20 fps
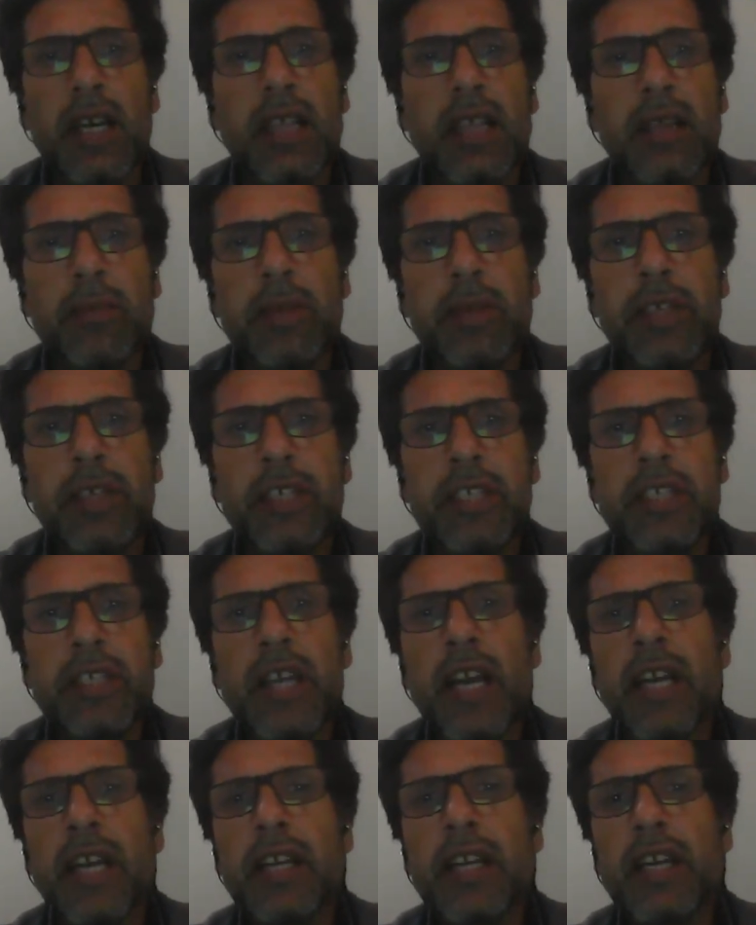The British
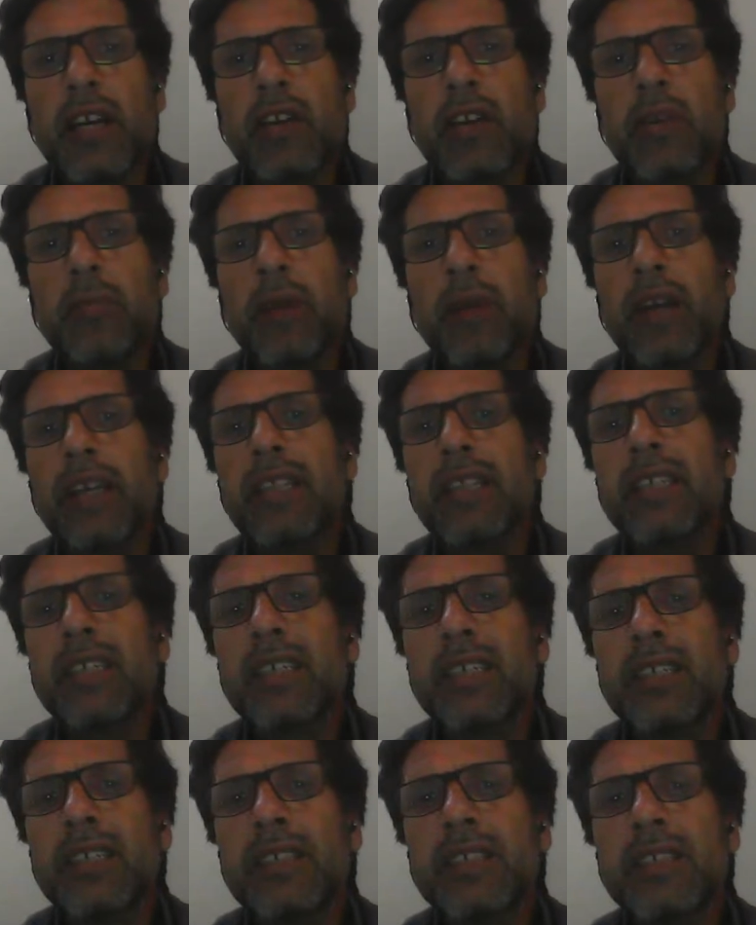had occupied the
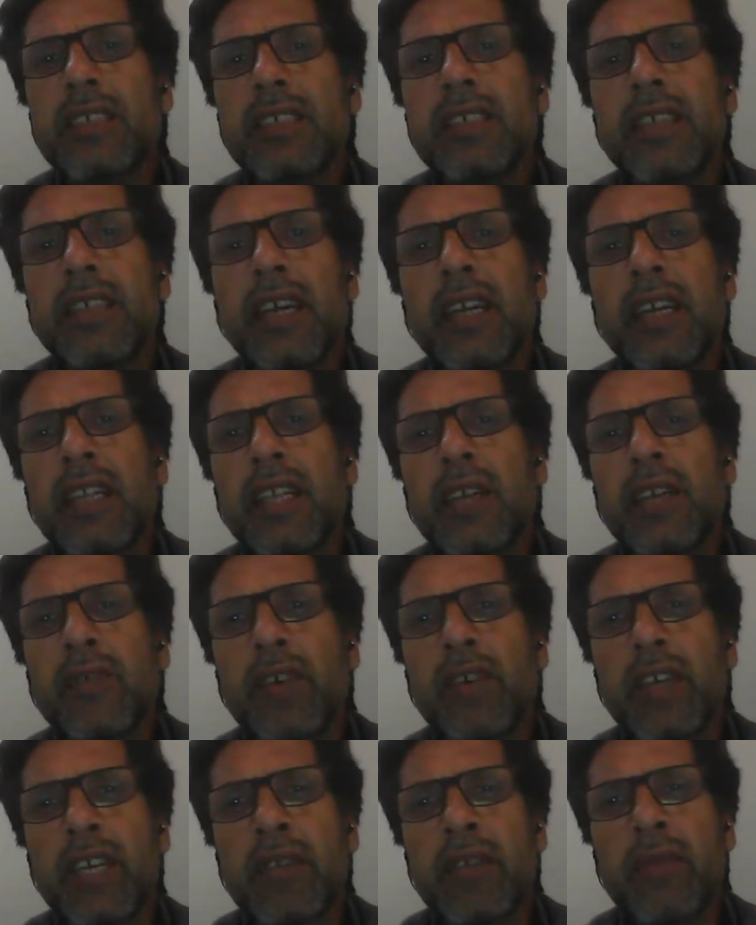country and they
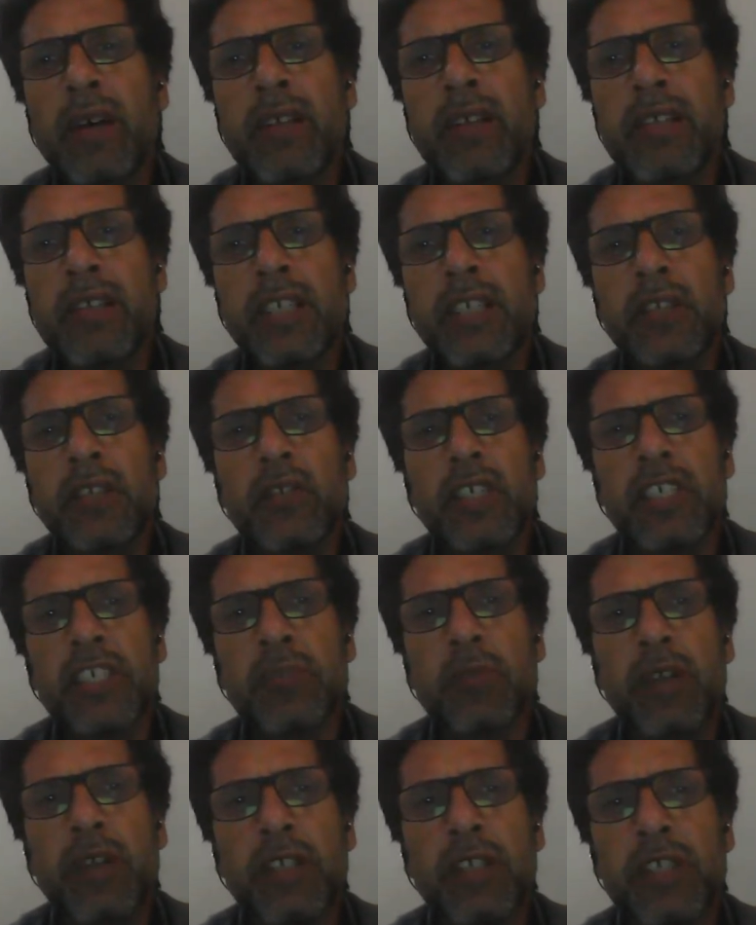were advancing to the
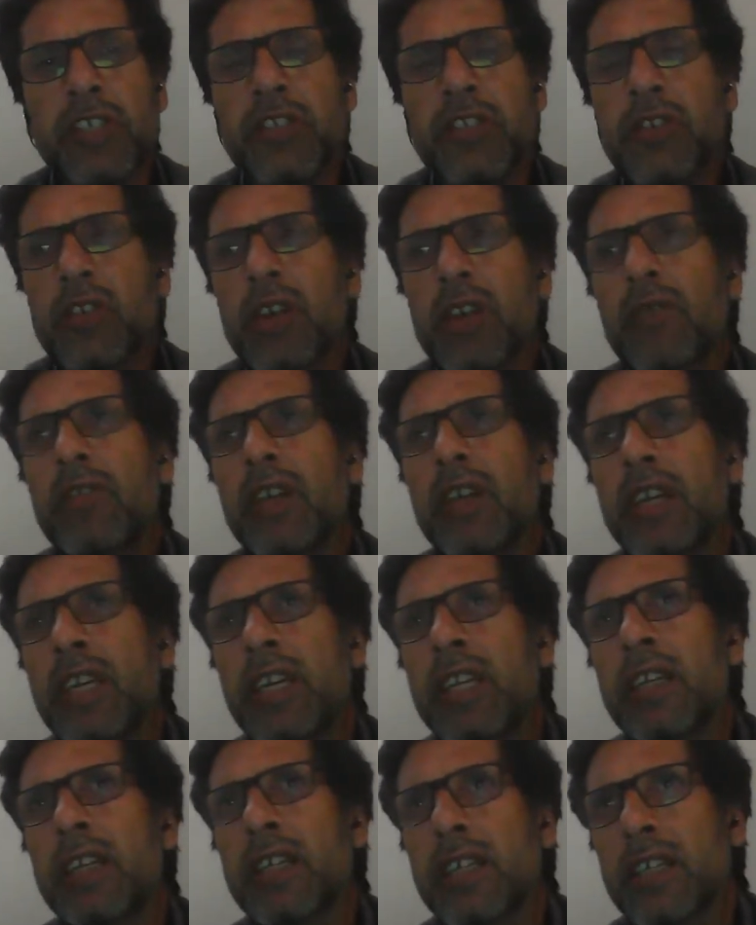exploitation of the
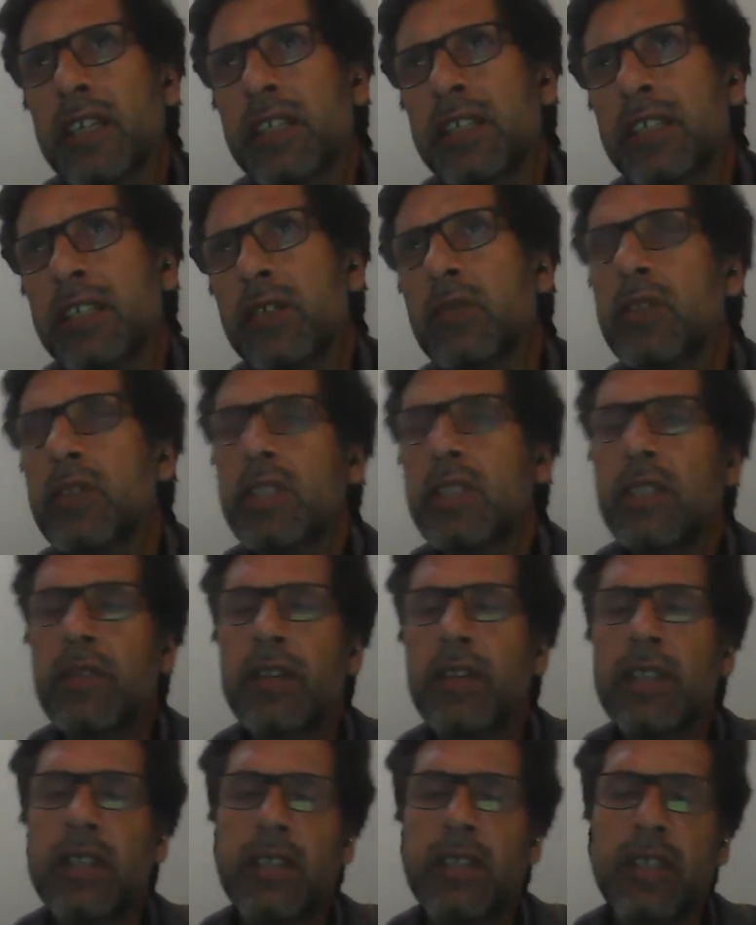inner country. And
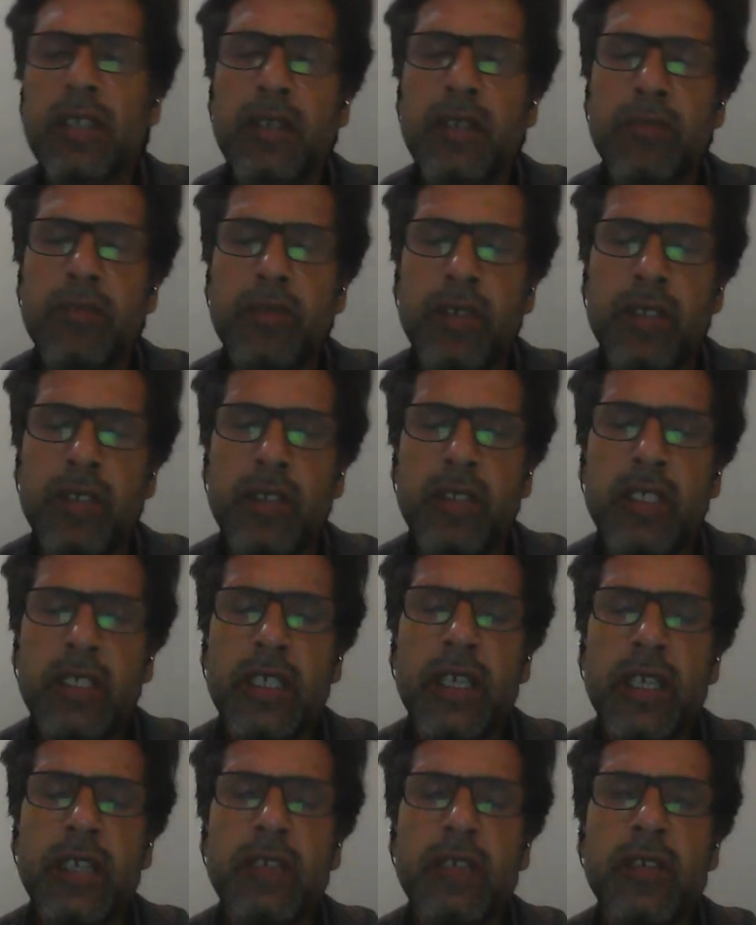
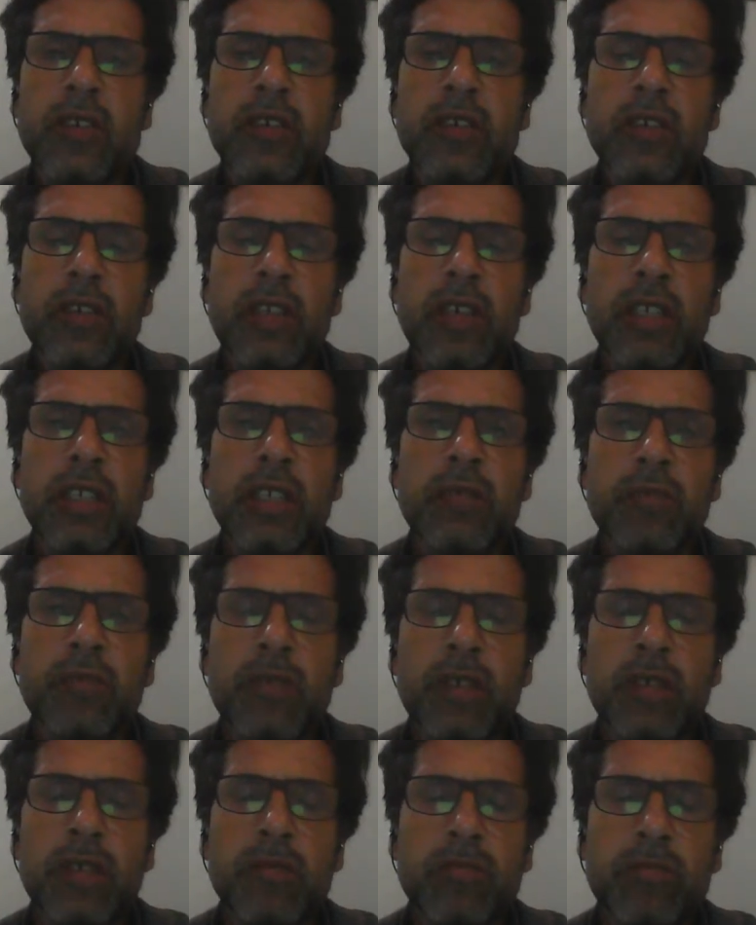they had not only
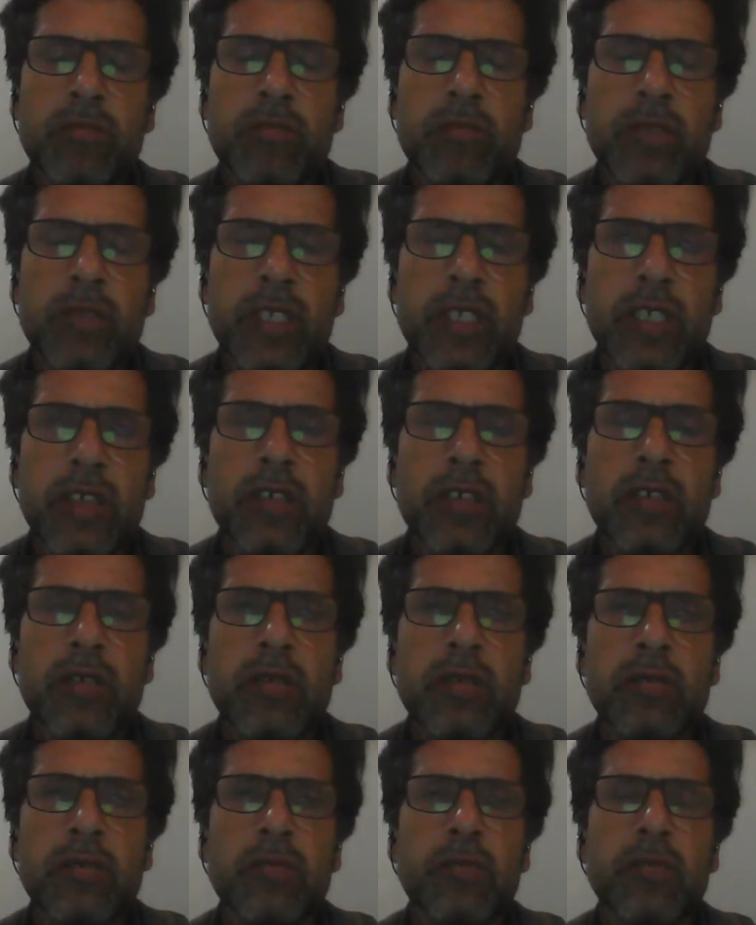taken